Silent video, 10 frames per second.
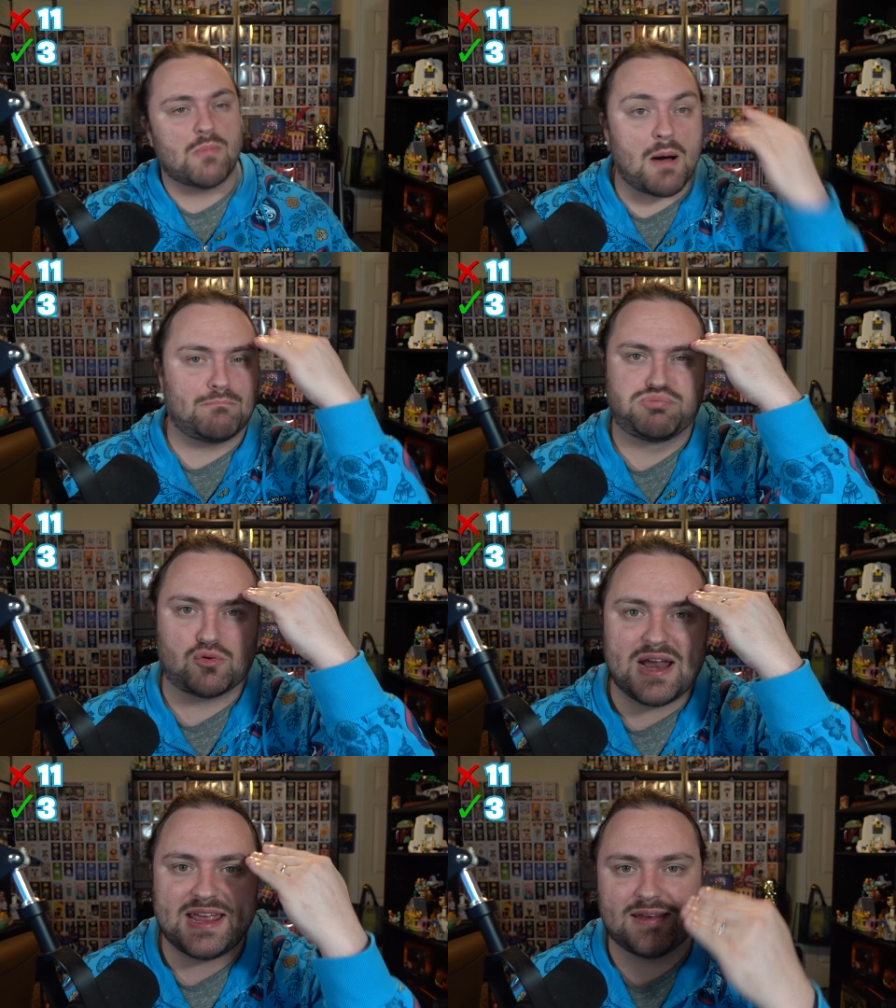Come on,
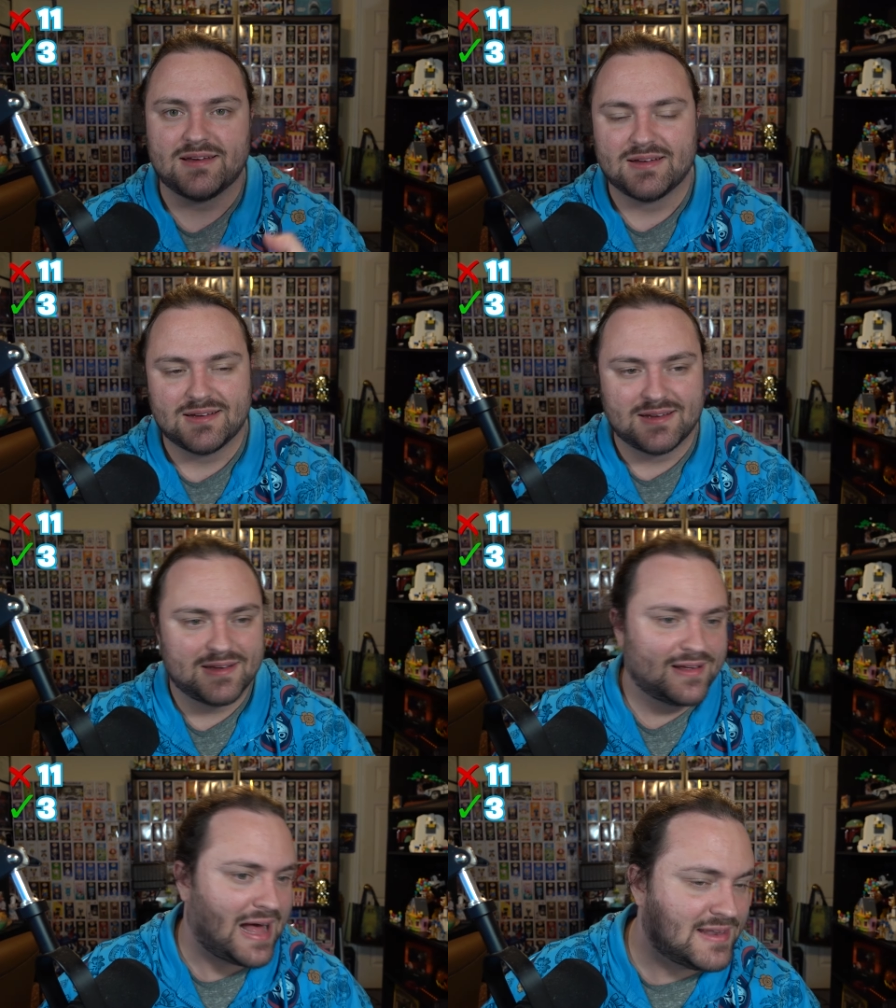brain.
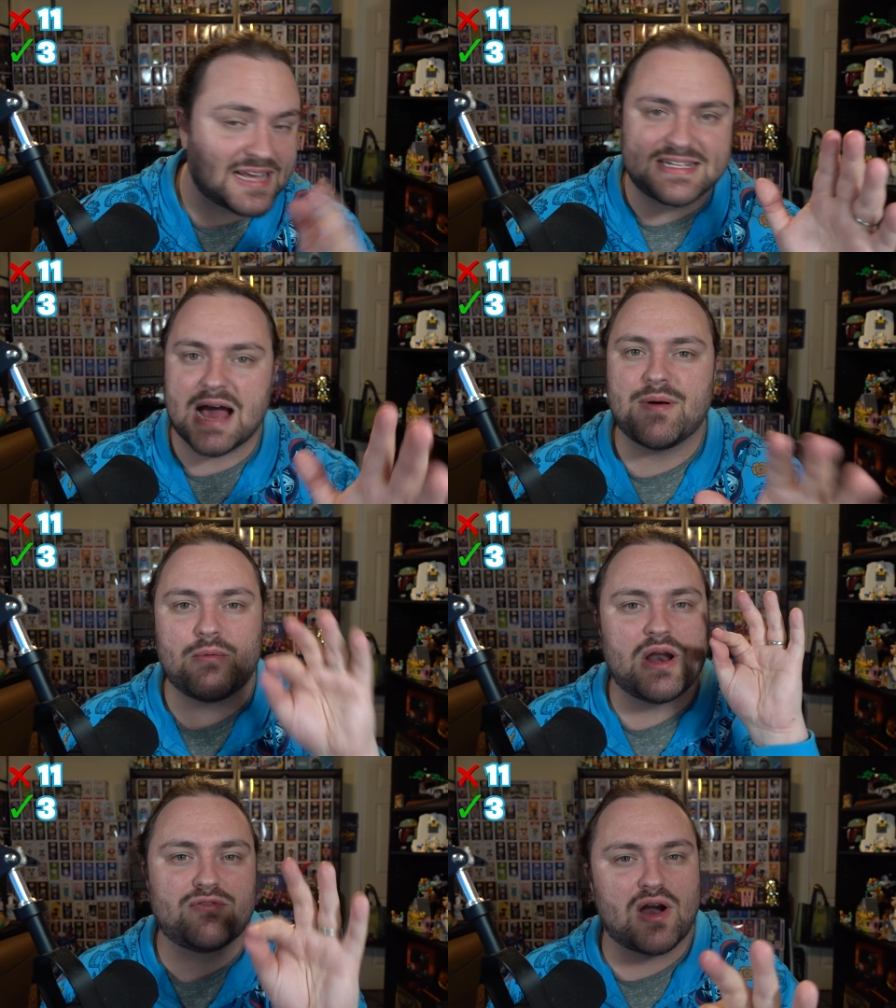Uh, next time,
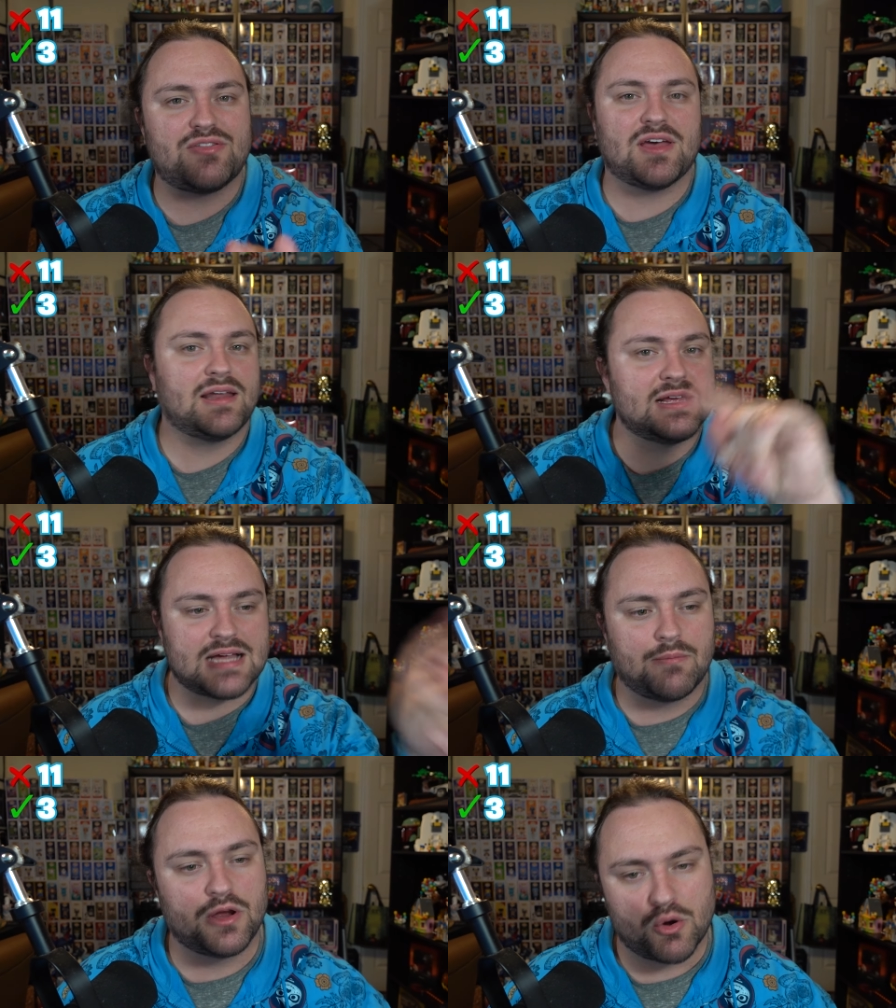whatever I think it is,
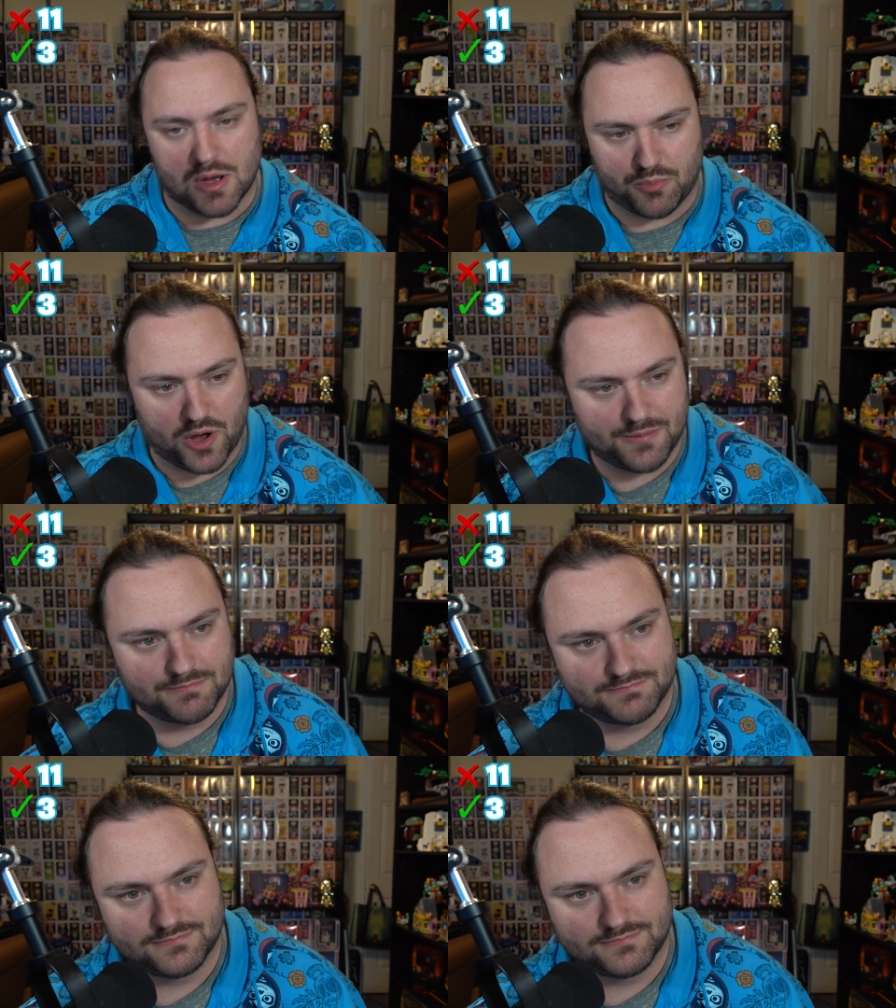I'm going to go up one.